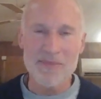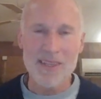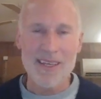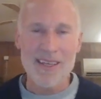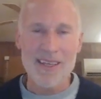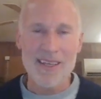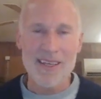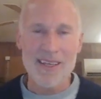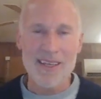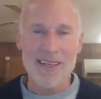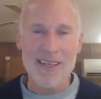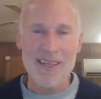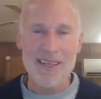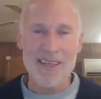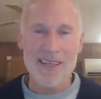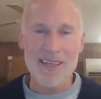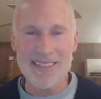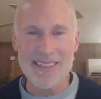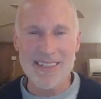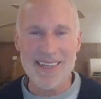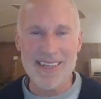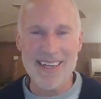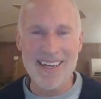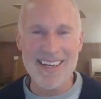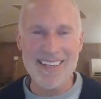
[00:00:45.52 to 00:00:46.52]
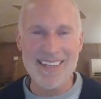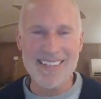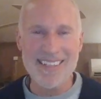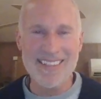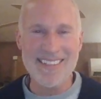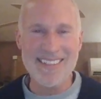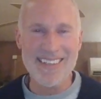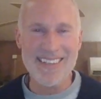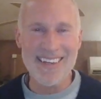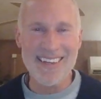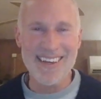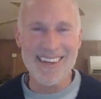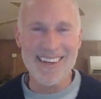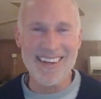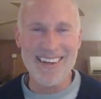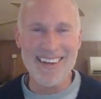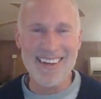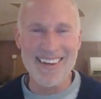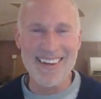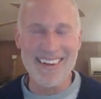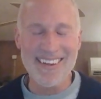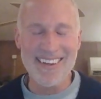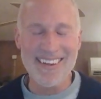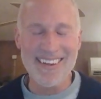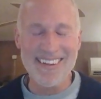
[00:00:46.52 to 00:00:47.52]
then, and
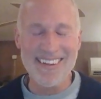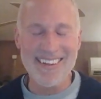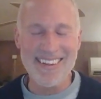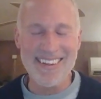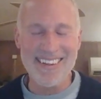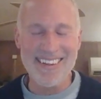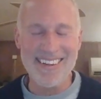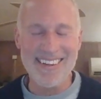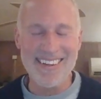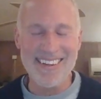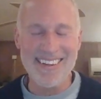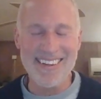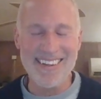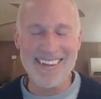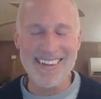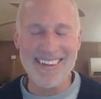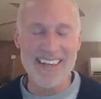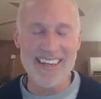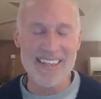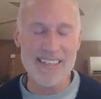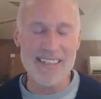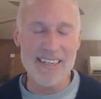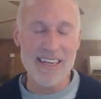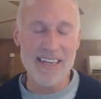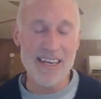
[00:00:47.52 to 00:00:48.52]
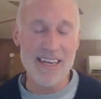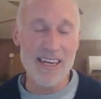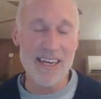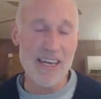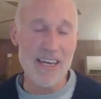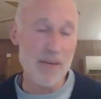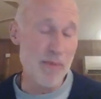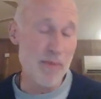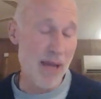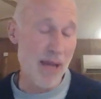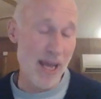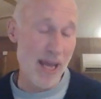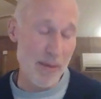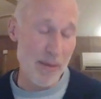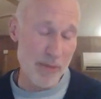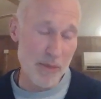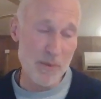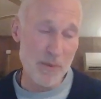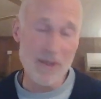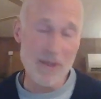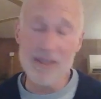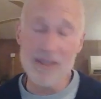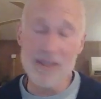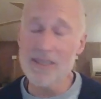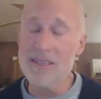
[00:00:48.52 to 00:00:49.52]
uh, and uh, I'm happy
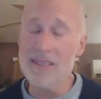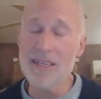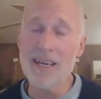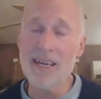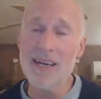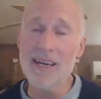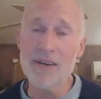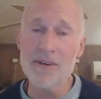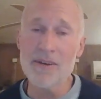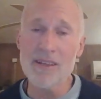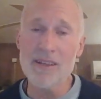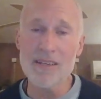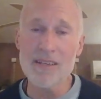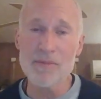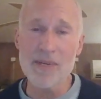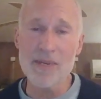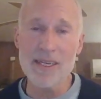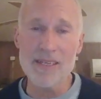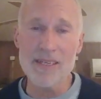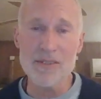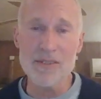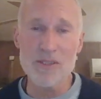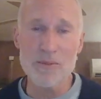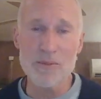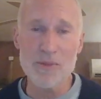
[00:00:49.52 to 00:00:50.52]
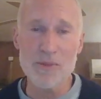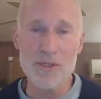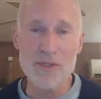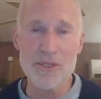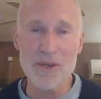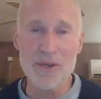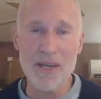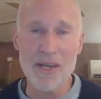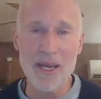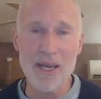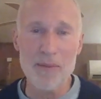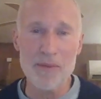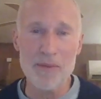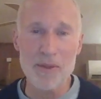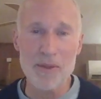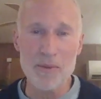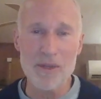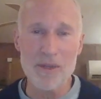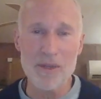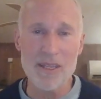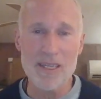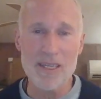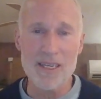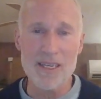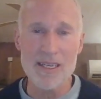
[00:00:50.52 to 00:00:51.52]
with it now. I think my customers are happy
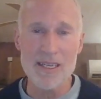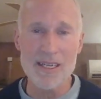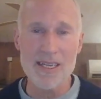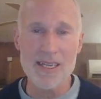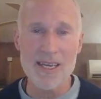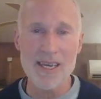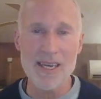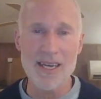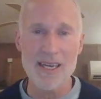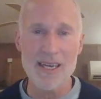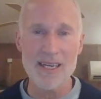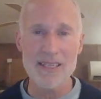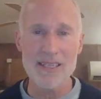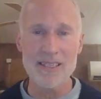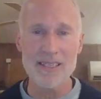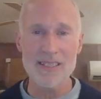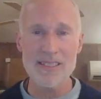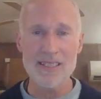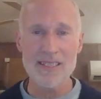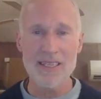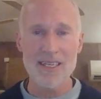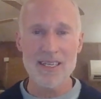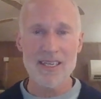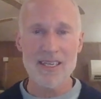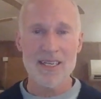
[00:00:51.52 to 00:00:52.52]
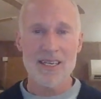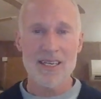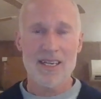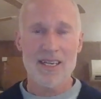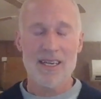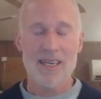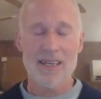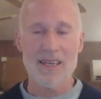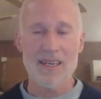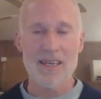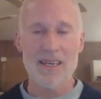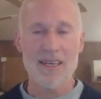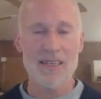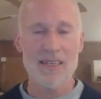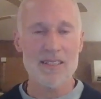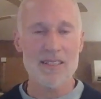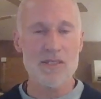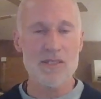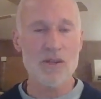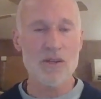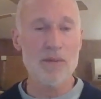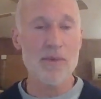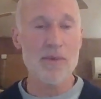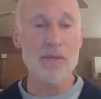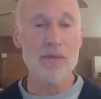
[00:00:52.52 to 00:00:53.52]
with it, and uh,
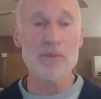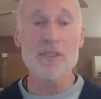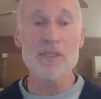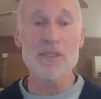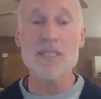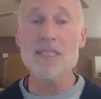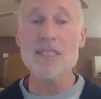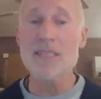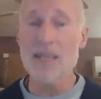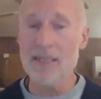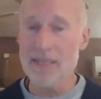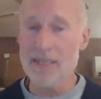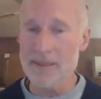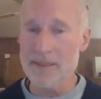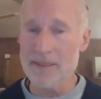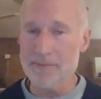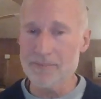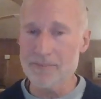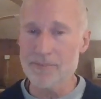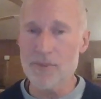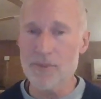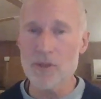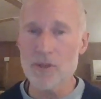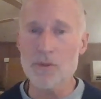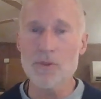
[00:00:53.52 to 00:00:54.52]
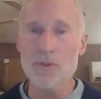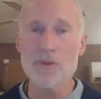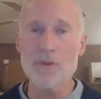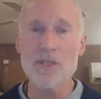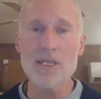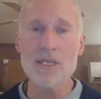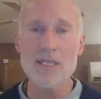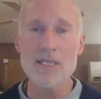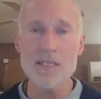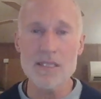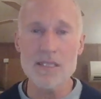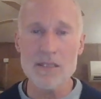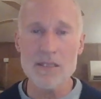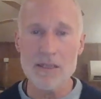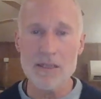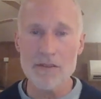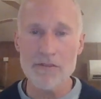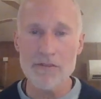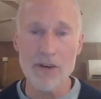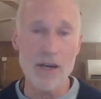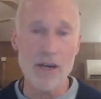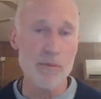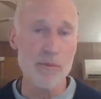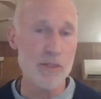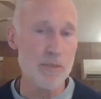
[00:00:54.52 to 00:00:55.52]
so I'm able to sell it through these
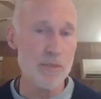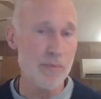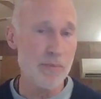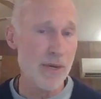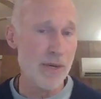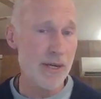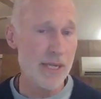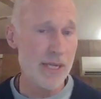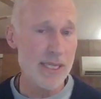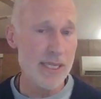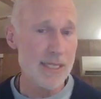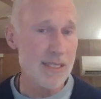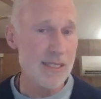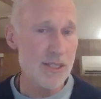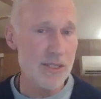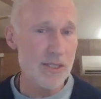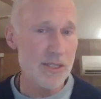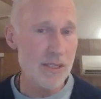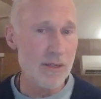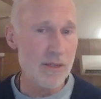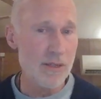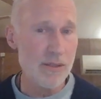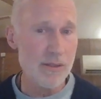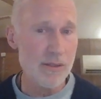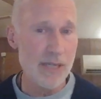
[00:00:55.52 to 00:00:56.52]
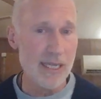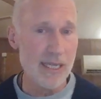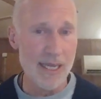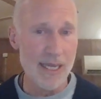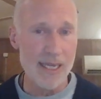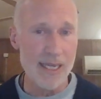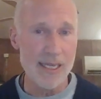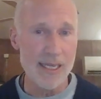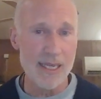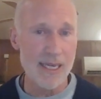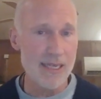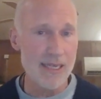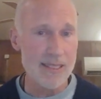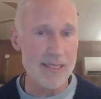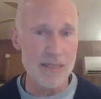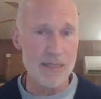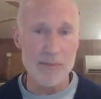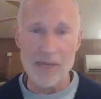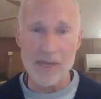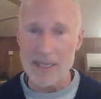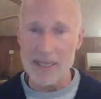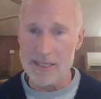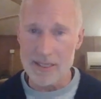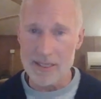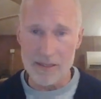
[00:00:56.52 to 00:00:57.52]
farmers markets. You know, Atlanta has
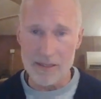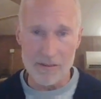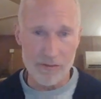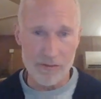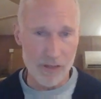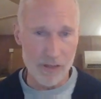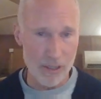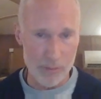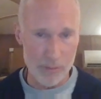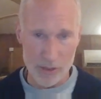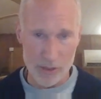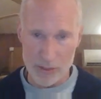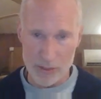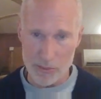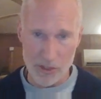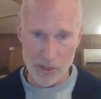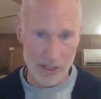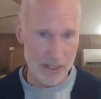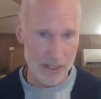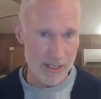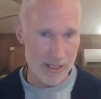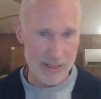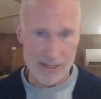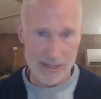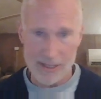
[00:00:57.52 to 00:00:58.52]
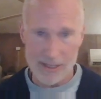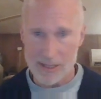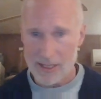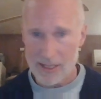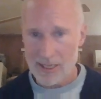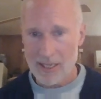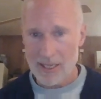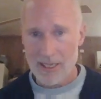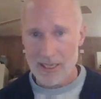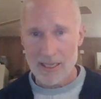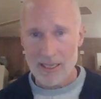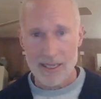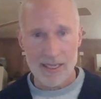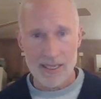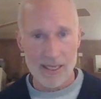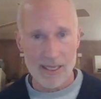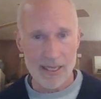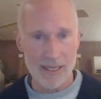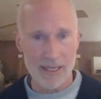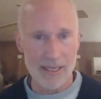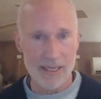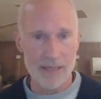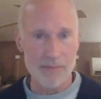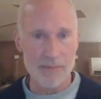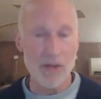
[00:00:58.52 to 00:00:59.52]
amazing farmers markets.
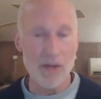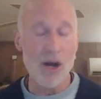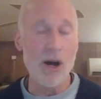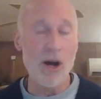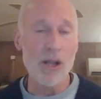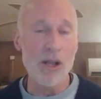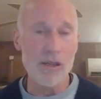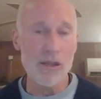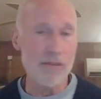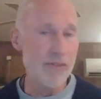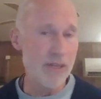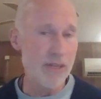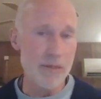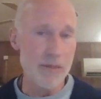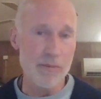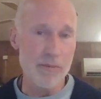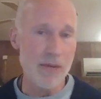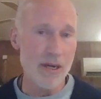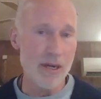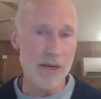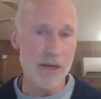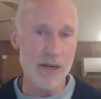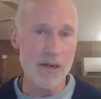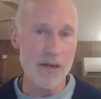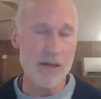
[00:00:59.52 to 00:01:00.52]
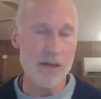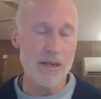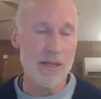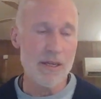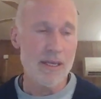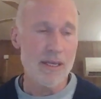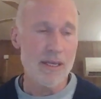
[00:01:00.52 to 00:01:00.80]
Um, all of them are.